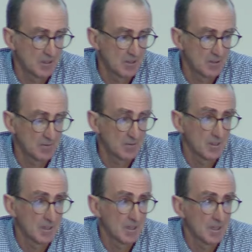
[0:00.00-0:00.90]

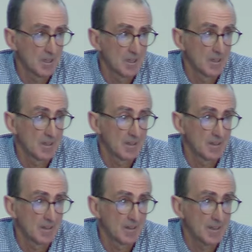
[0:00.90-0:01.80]

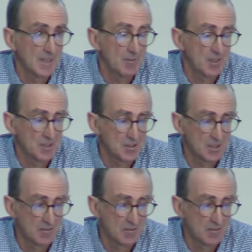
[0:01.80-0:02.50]
the efficacy